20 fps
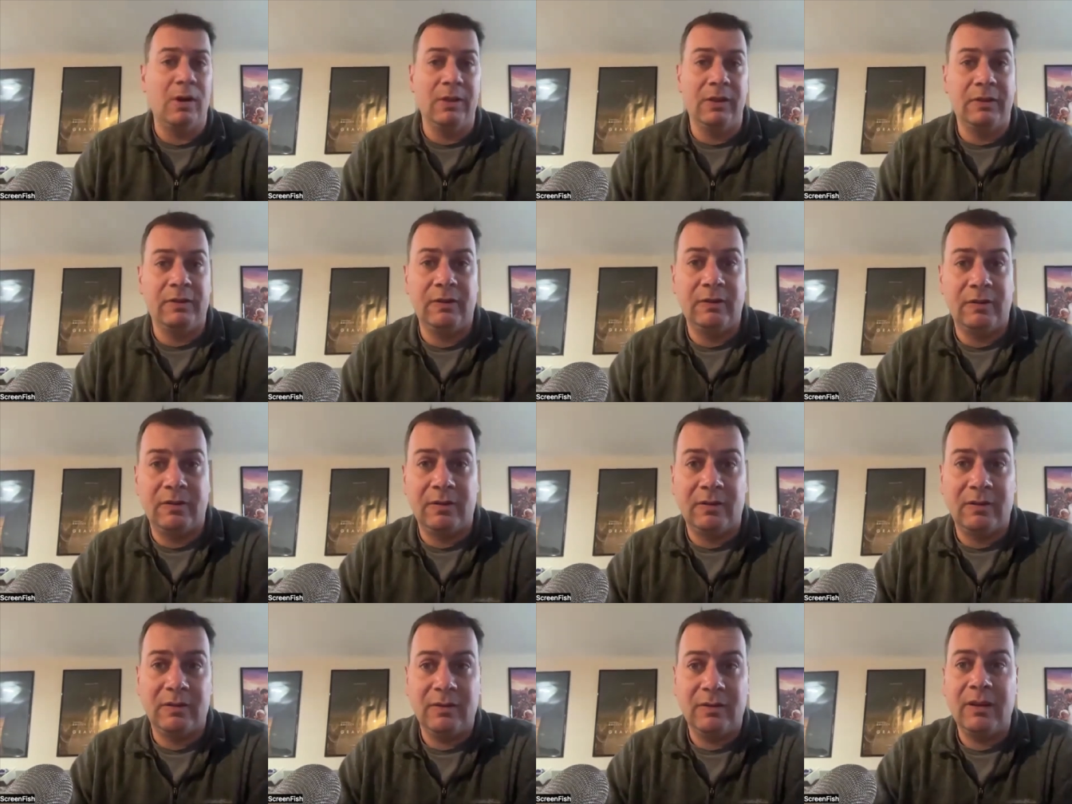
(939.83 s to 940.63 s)
Right. This is,
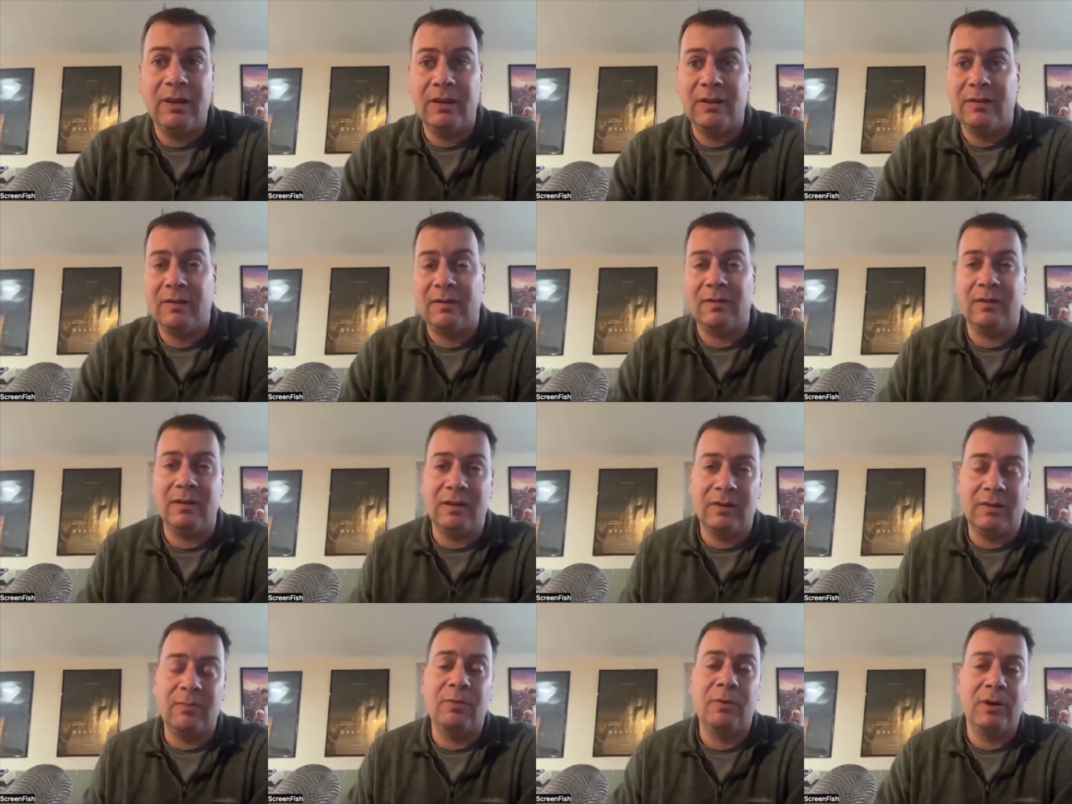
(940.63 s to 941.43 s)
it's
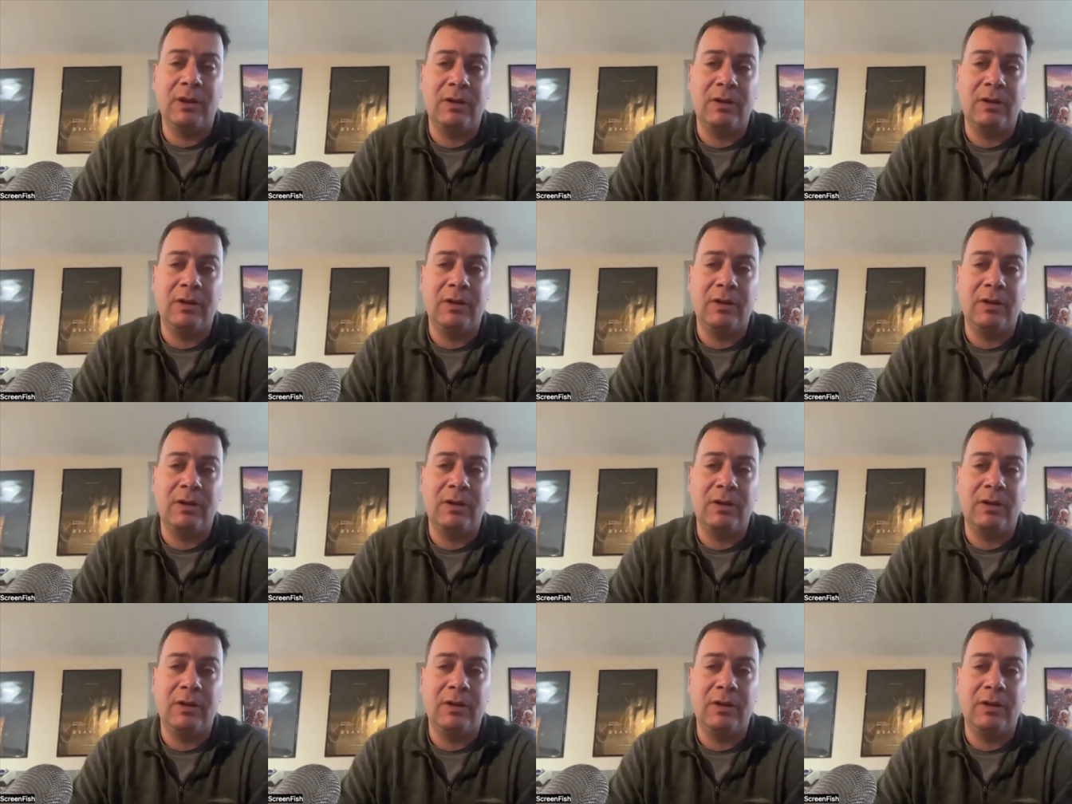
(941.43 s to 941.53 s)
it's yeah.